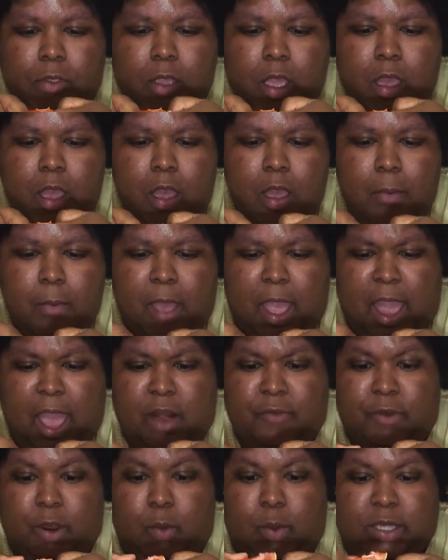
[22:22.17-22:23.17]
I got
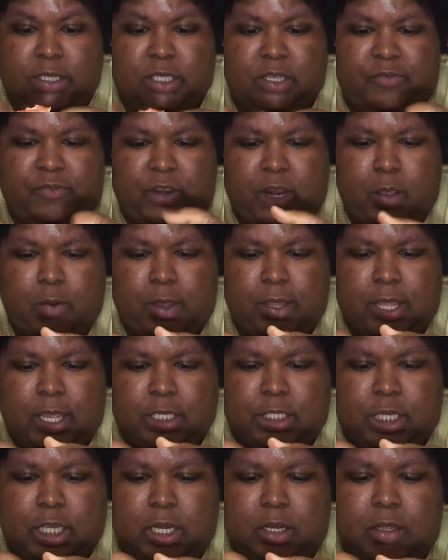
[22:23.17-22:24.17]
a requested video on that
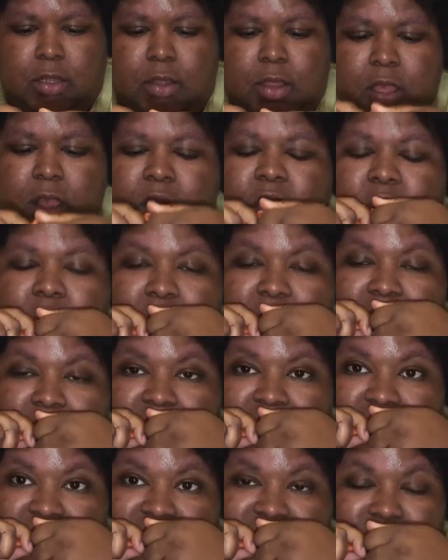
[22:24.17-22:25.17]
channel.
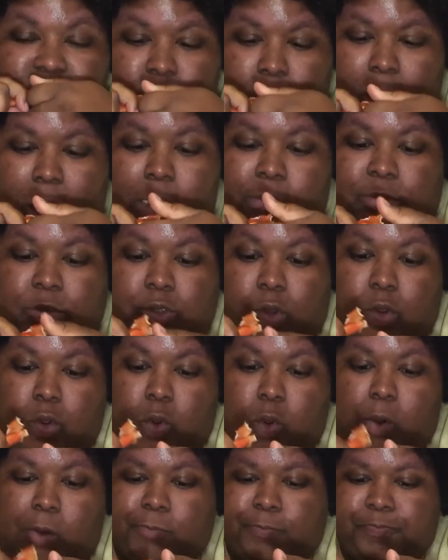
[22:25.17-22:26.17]
That was so
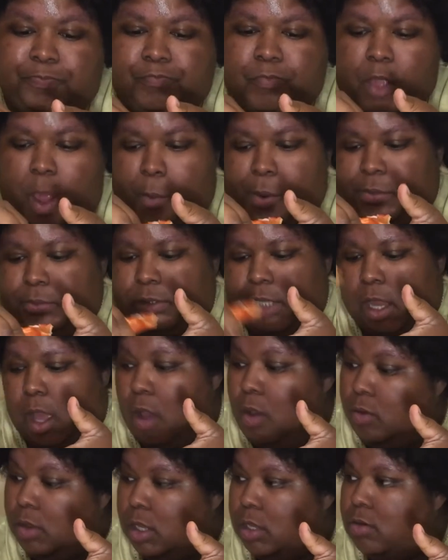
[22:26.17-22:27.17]
cool. And I was like,
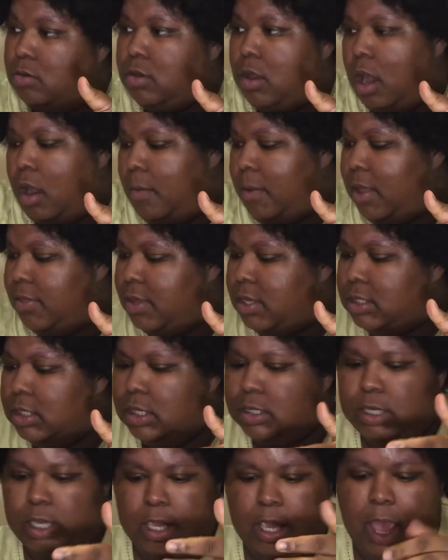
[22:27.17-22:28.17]
oh, can you talk about this? And
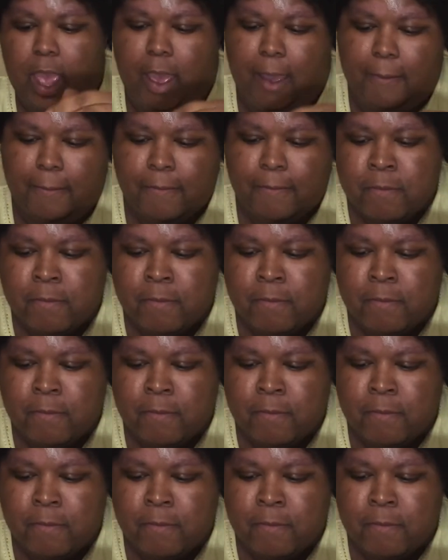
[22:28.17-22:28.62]
I was like, yeah,